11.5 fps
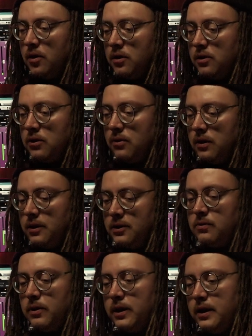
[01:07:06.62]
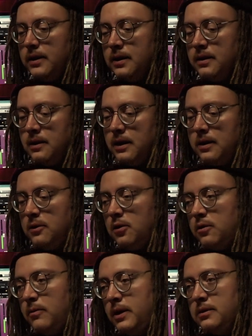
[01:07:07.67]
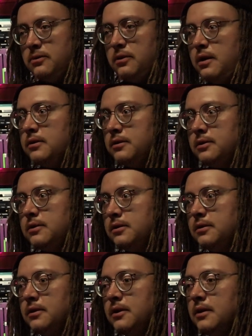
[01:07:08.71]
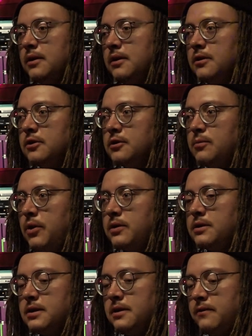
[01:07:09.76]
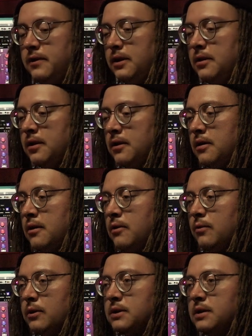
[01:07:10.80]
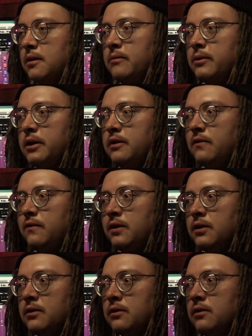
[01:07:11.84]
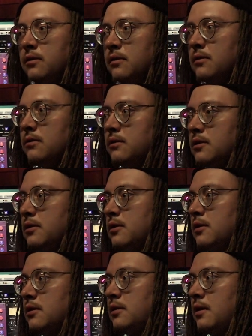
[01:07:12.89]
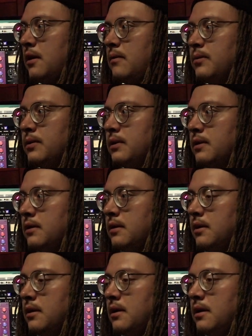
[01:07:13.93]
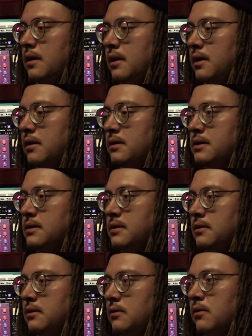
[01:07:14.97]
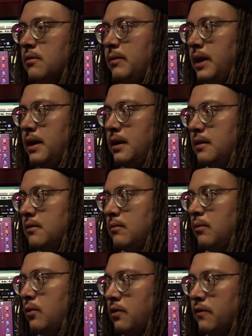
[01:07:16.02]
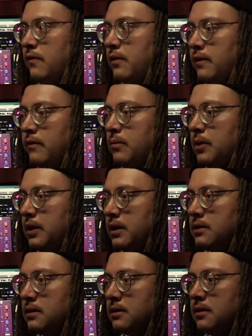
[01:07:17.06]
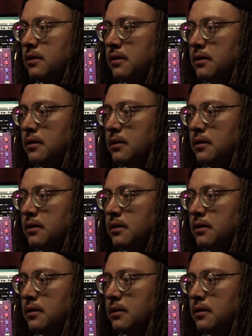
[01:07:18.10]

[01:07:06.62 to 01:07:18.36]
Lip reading: So as we're getting into like a lot of mental health and just positivity, what's something that you feel could help instill or make it more for everybody to,